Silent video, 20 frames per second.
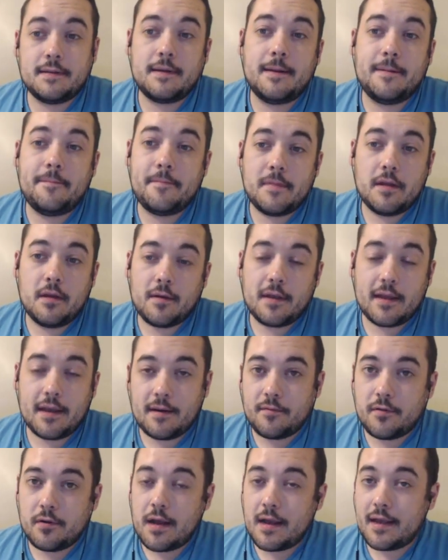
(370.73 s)

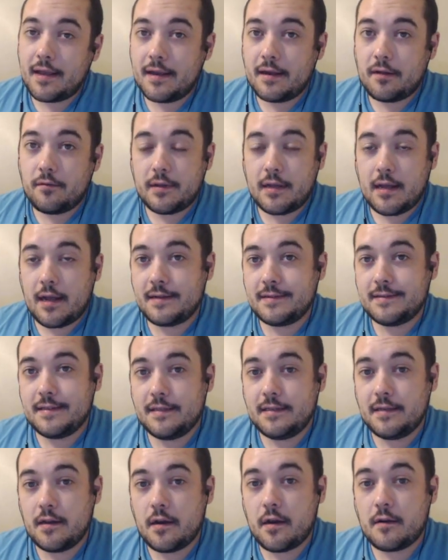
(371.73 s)
Again, if you're not getting really high
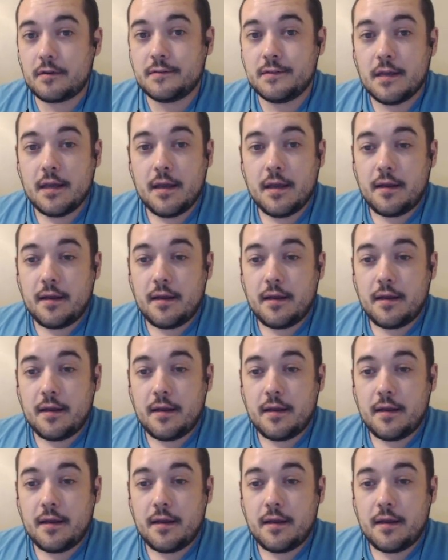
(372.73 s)
CTRs,